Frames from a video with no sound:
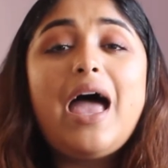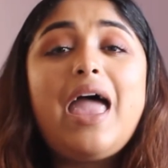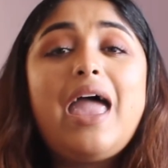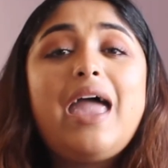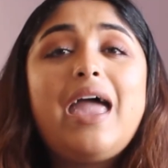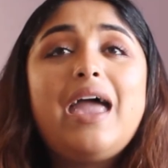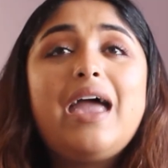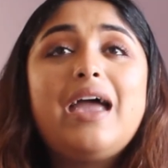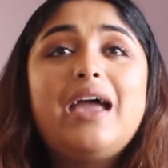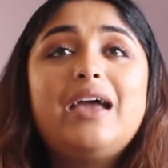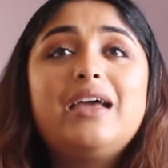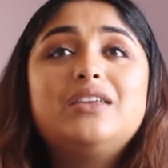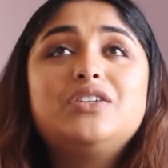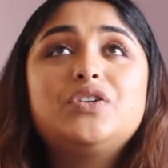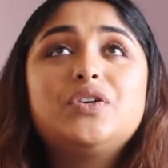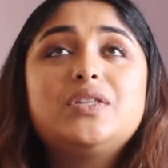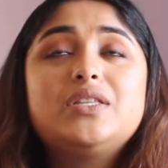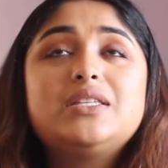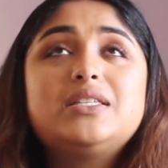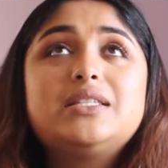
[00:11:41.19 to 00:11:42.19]
And
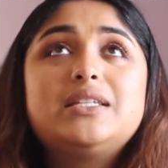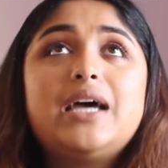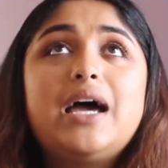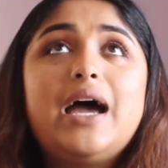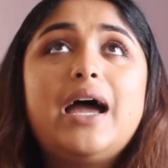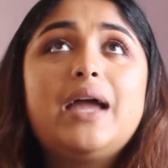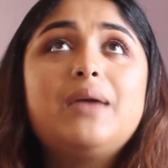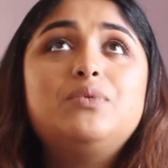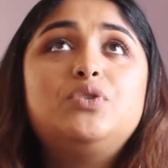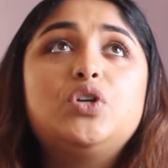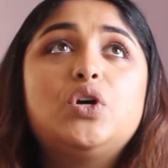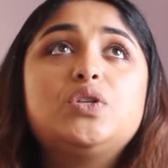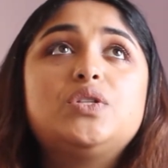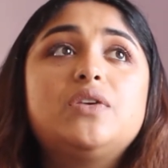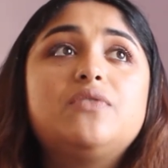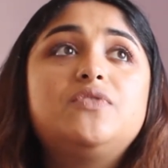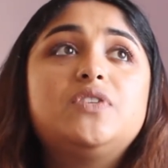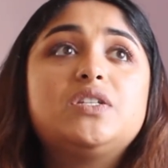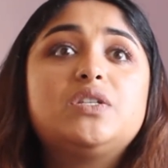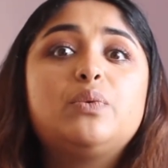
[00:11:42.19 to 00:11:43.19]
during this time,
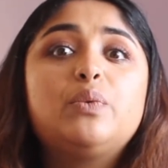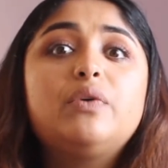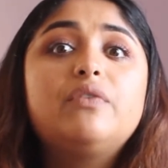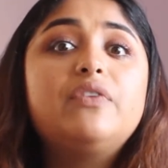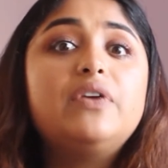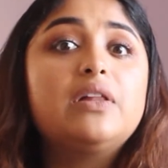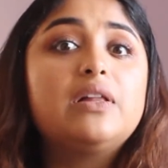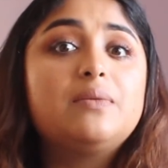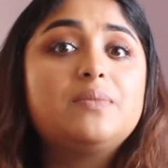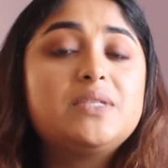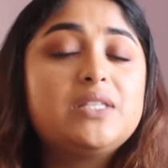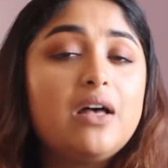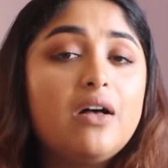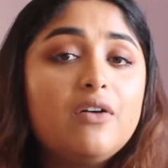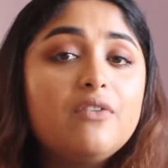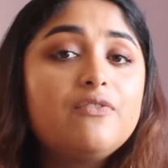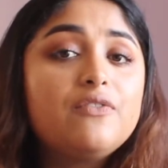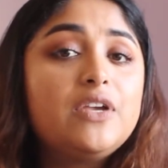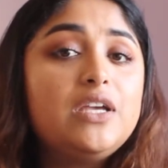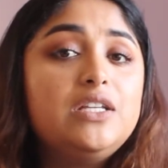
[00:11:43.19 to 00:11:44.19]
Joseph doesn't reveal
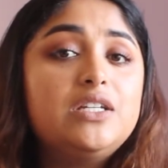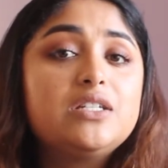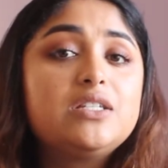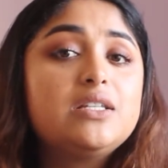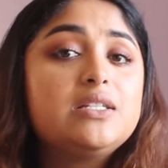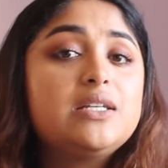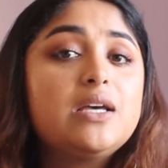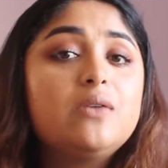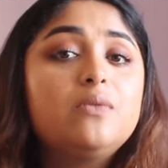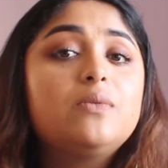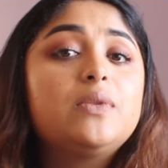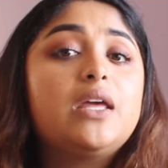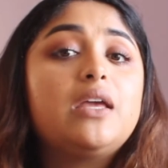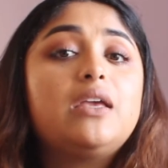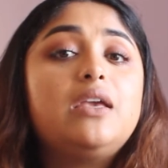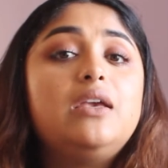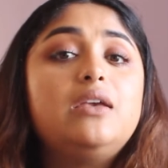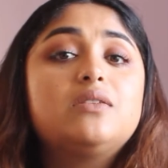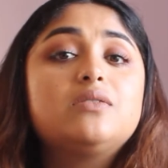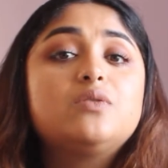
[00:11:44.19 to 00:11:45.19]
himself. He doesn't tell them that
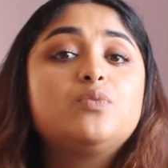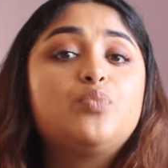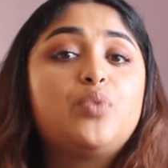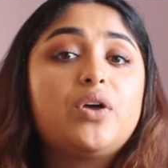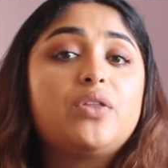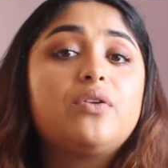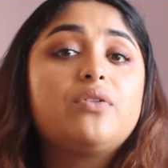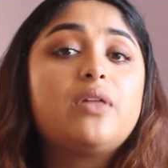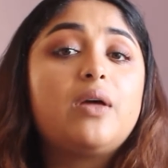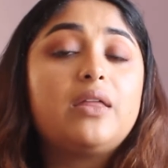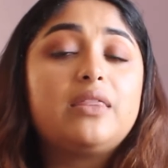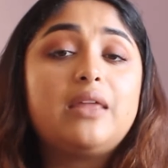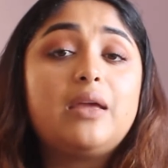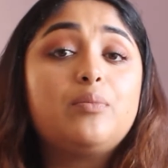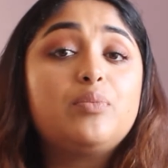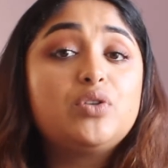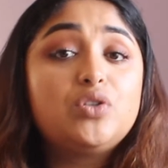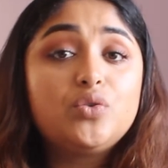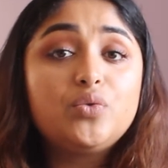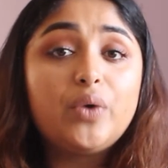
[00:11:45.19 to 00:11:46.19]
he's his brother that they
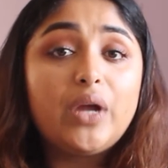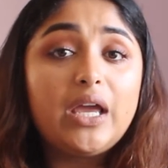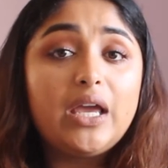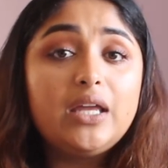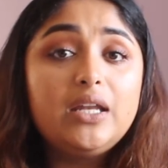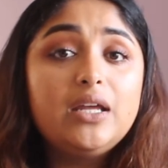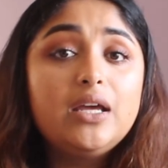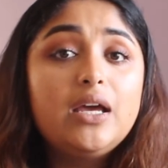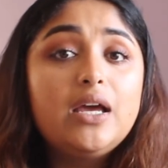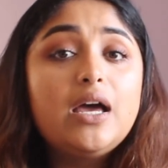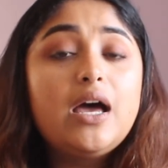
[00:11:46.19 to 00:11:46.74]
betrayed.